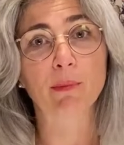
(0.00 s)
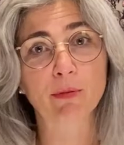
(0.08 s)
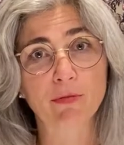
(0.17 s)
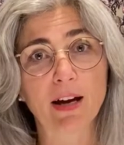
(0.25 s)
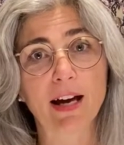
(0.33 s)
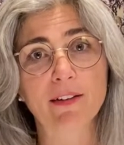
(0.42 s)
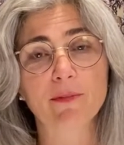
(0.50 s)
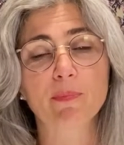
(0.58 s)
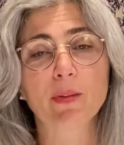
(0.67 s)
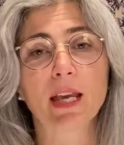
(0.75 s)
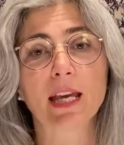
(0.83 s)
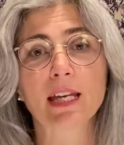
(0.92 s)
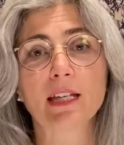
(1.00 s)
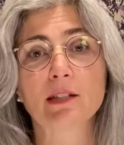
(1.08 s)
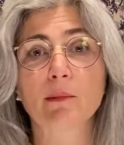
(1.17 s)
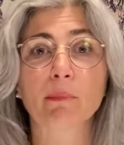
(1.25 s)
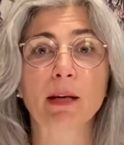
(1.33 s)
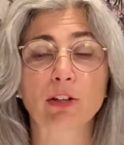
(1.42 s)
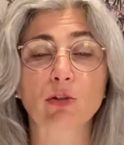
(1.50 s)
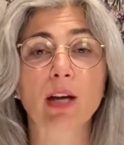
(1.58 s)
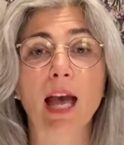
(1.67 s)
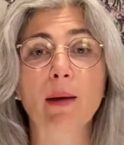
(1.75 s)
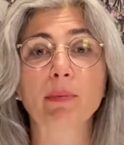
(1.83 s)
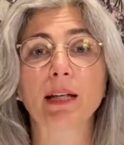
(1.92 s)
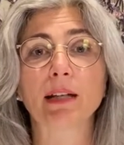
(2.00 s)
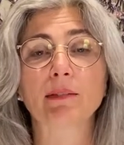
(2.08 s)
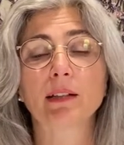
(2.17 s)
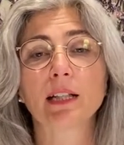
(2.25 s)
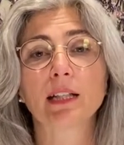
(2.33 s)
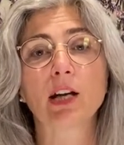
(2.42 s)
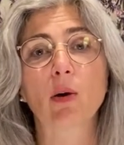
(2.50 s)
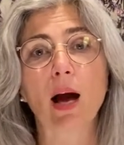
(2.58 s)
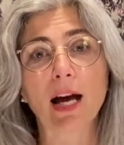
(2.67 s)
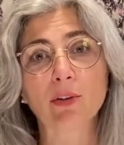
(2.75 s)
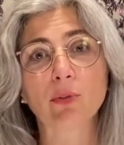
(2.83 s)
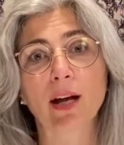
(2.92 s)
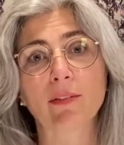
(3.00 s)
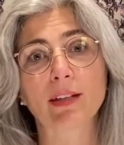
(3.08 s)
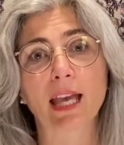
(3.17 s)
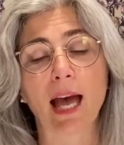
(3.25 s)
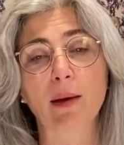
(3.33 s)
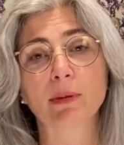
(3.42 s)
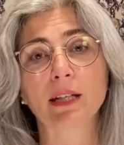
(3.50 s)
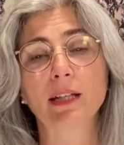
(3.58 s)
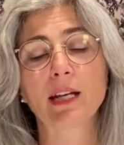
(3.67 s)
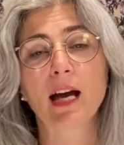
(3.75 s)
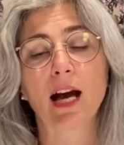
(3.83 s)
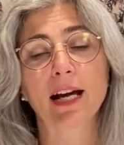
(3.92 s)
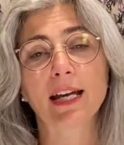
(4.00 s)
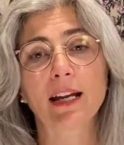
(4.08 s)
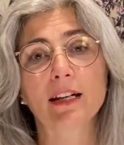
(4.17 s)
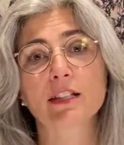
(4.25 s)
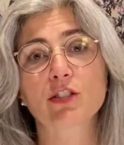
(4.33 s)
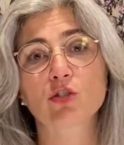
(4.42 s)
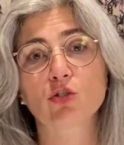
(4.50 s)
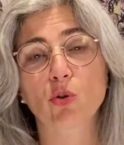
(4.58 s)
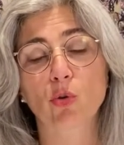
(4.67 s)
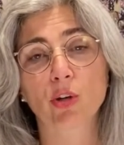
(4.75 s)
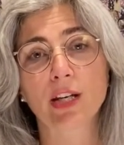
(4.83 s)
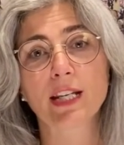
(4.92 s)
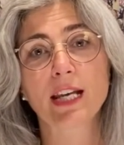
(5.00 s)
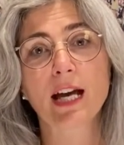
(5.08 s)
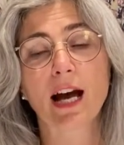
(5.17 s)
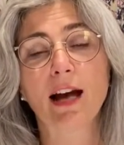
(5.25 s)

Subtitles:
number 5, is paint your cabinet. Now, I don't have a cabinet. I have a skirted